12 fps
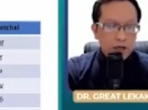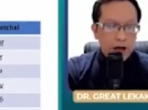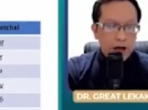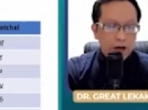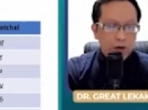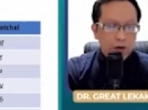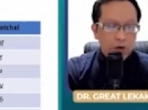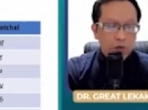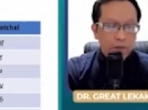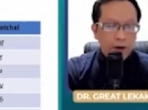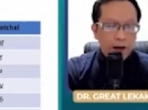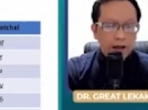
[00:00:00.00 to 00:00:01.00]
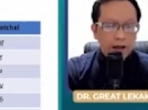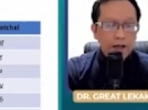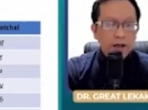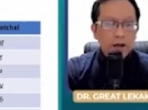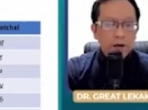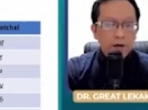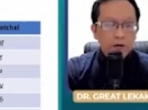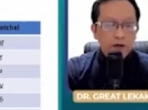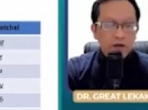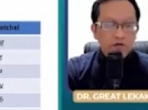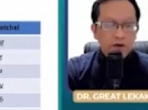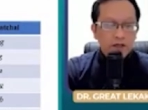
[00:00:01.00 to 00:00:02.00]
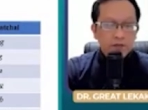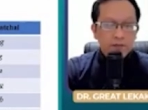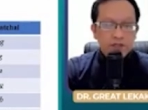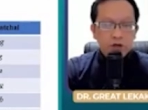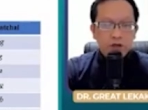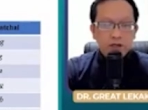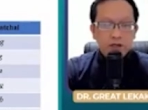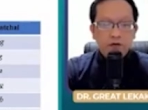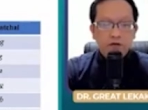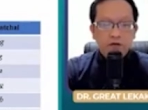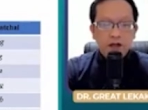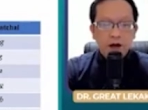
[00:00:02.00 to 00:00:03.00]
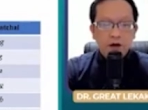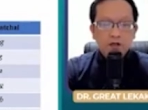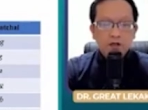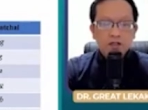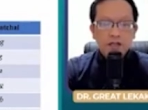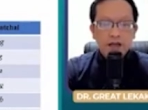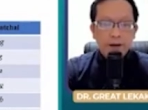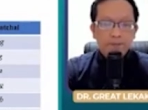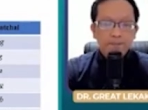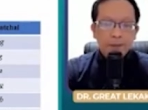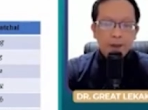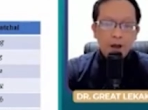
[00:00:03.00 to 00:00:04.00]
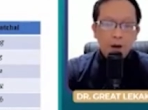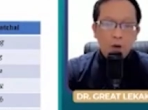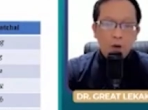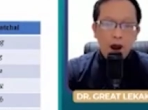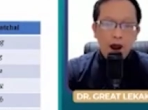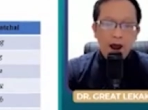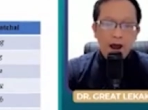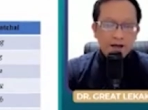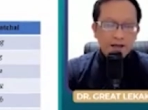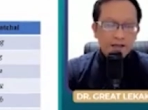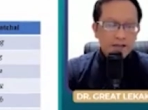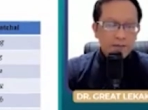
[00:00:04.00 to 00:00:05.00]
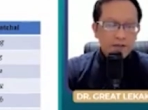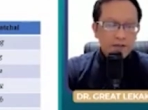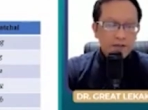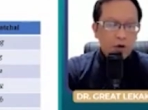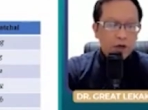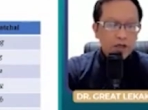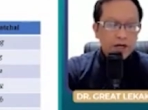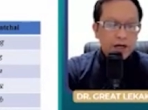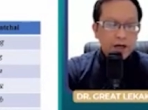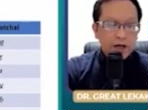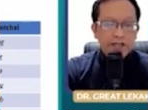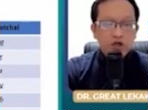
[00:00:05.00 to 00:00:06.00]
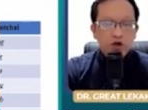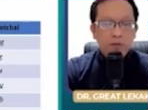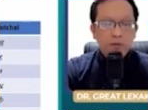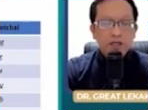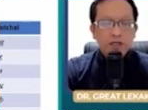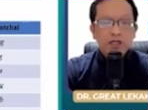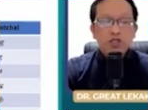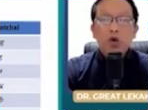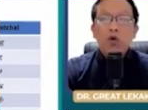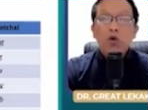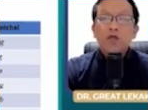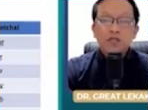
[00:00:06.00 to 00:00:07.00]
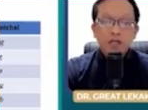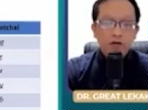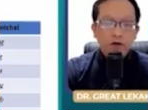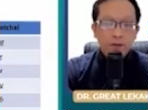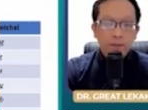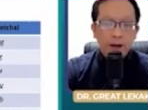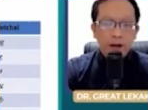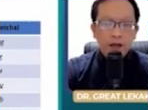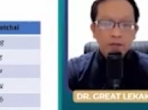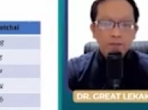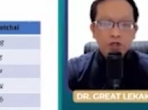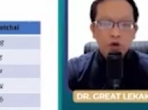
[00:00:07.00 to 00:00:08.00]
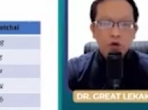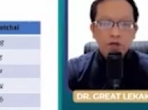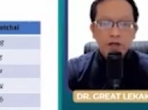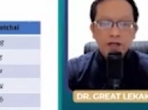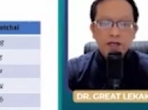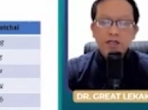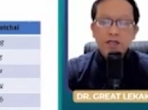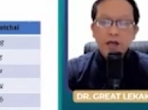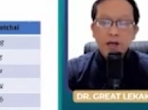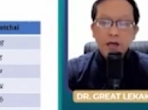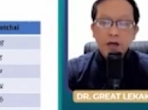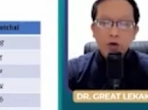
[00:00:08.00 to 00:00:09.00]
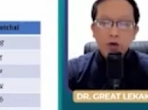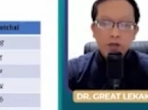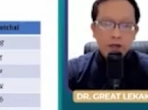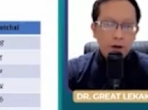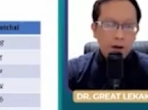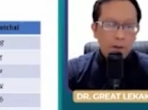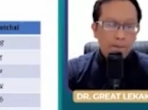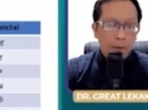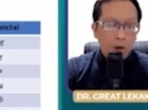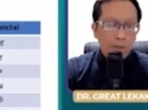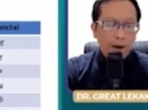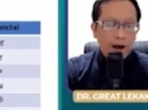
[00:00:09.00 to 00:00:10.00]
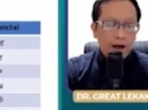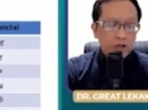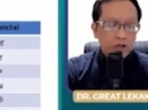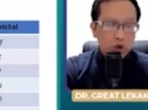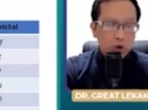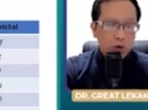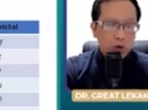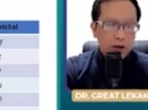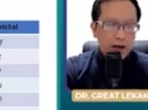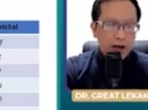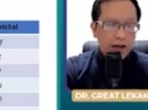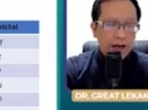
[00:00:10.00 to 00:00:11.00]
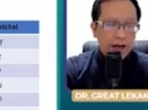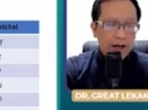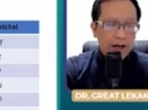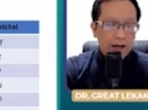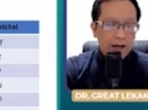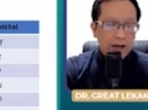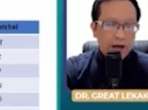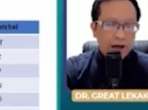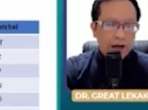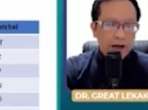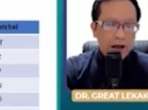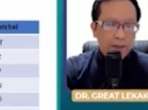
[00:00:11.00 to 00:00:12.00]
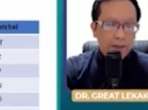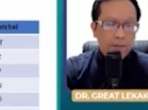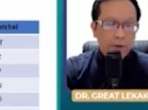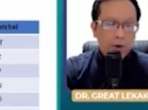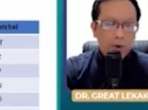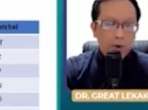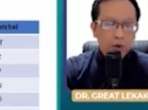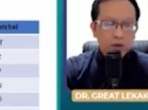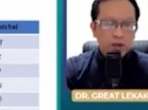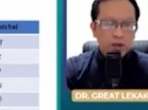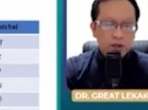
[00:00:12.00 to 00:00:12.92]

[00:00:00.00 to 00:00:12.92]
Yak, Um, Kai, with one special technique without name, whereas Mister Kwanchai established his own seven main musical techniques, including Pok, Pan, Jok, Lai, Kai, Hap, Hood,